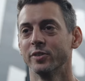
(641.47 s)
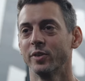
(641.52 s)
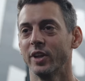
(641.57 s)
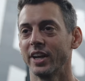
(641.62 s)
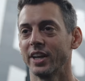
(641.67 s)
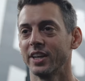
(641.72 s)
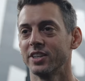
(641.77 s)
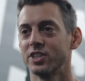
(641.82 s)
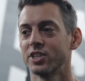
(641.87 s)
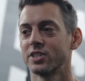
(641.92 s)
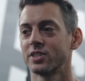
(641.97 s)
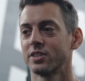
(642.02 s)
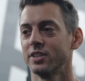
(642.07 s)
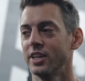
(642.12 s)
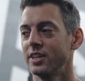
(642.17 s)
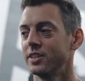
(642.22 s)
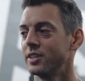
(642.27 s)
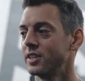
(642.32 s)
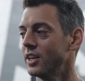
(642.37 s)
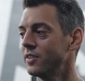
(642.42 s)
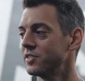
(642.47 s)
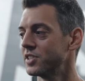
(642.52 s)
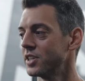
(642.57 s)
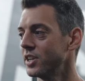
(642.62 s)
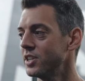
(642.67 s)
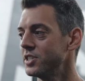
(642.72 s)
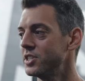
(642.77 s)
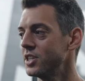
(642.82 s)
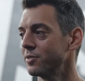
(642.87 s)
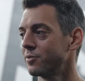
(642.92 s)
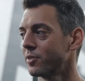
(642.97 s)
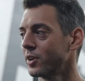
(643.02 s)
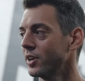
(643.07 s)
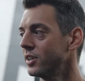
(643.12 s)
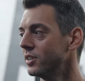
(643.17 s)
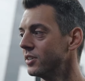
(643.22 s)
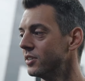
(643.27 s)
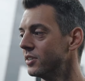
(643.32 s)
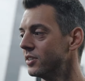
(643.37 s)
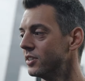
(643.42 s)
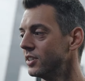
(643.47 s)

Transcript: like it just it gives it a different